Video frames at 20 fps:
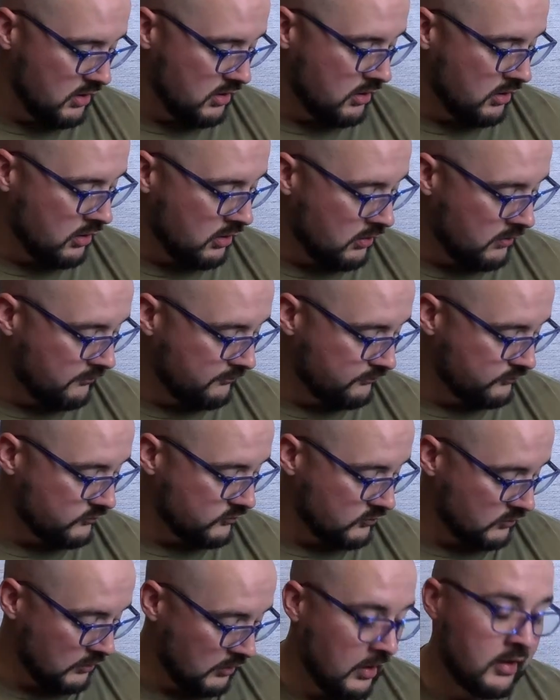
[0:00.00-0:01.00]

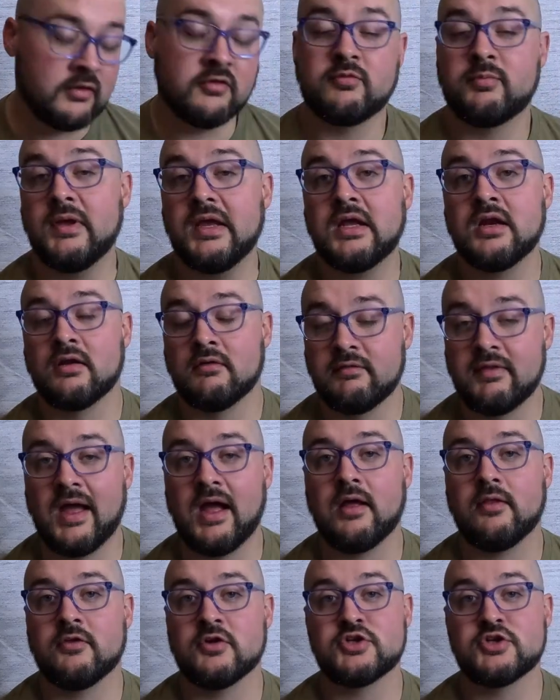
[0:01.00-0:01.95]
And speaking of that,